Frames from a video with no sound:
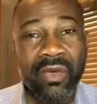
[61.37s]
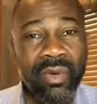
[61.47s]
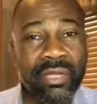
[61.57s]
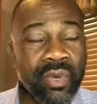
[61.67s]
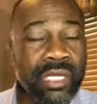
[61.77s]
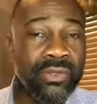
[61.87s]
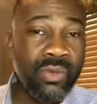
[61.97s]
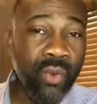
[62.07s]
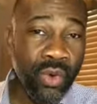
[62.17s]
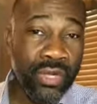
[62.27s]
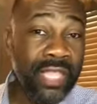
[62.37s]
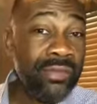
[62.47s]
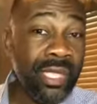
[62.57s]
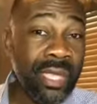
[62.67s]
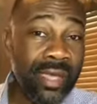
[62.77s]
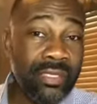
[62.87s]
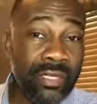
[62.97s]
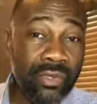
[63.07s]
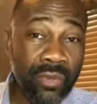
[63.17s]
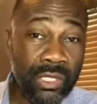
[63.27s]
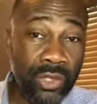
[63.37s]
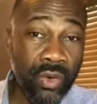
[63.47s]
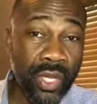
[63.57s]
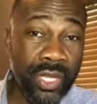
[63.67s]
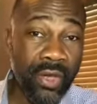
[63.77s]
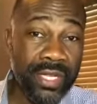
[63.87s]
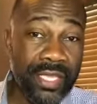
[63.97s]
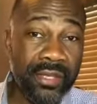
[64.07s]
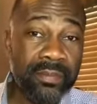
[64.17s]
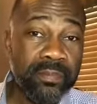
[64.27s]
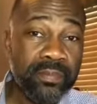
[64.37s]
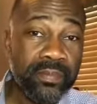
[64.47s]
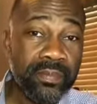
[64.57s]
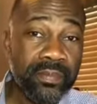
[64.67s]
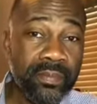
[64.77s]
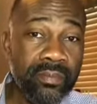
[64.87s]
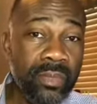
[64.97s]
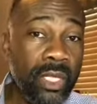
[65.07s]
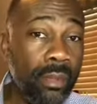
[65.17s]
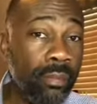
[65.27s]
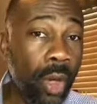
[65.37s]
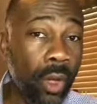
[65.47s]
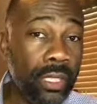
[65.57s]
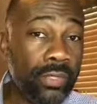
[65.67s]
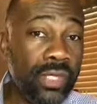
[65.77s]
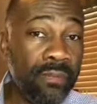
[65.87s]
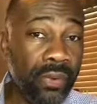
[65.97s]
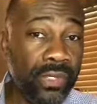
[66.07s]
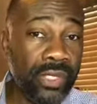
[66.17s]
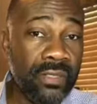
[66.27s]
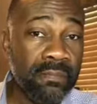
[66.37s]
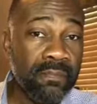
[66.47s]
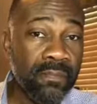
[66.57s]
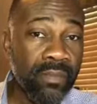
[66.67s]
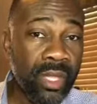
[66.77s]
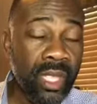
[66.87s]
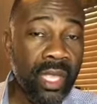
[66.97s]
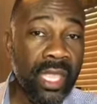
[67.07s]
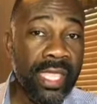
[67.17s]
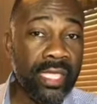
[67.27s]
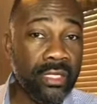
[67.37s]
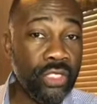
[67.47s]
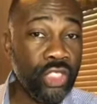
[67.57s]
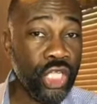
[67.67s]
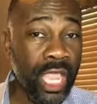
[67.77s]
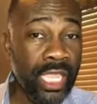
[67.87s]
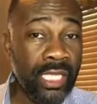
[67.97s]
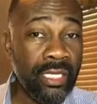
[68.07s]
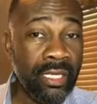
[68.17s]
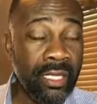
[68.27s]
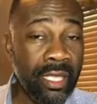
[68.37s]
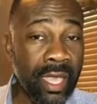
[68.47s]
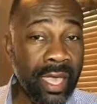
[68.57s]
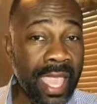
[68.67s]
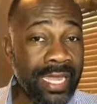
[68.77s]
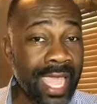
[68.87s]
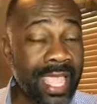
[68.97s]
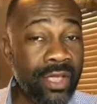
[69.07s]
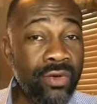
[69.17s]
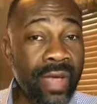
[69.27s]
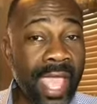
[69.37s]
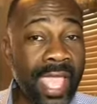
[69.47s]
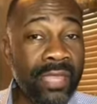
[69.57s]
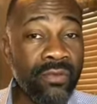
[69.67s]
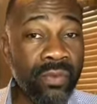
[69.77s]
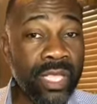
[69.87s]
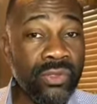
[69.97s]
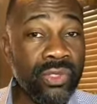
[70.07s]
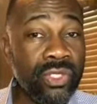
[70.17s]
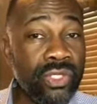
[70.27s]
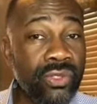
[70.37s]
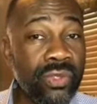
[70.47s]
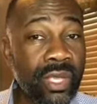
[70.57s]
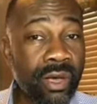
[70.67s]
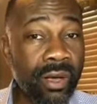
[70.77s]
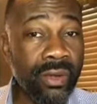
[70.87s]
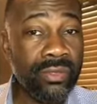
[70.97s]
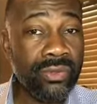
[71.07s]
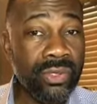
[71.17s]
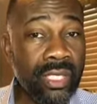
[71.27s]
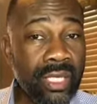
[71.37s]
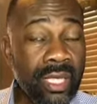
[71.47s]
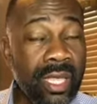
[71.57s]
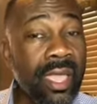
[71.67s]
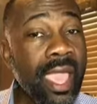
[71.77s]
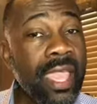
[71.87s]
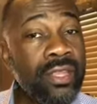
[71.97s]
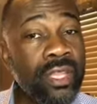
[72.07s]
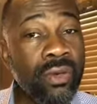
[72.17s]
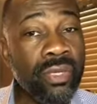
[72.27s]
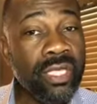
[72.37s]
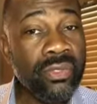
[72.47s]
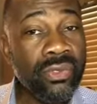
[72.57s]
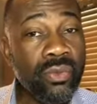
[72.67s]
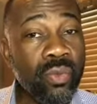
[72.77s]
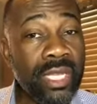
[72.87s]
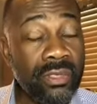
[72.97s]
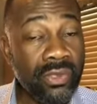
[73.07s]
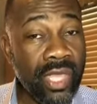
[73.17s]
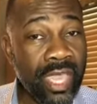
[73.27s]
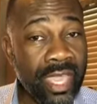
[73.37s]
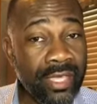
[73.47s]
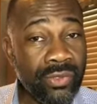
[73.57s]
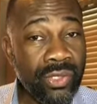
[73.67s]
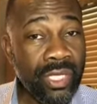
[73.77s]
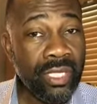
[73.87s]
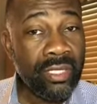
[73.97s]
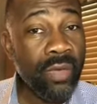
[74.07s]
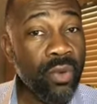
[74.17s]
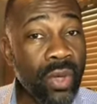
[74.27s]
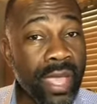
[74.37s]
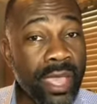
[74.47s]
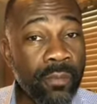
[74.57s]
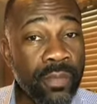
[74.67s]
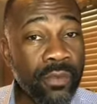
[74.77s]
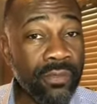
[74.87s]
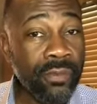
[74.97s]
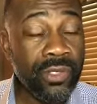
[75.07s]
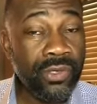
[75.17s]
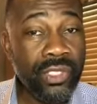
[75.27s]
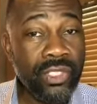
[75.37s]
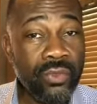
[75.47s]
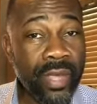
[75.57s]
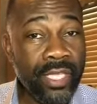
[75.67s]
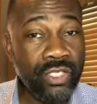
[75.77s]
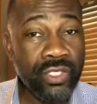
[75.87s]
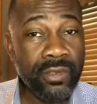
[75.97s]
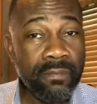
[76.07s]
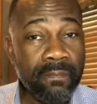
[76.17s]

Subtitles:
What is the word? Here's the context of what is going on here. Paul is in prison. He is chained at ankle and wrist to the guards. And notice what he says that will help you through the situation.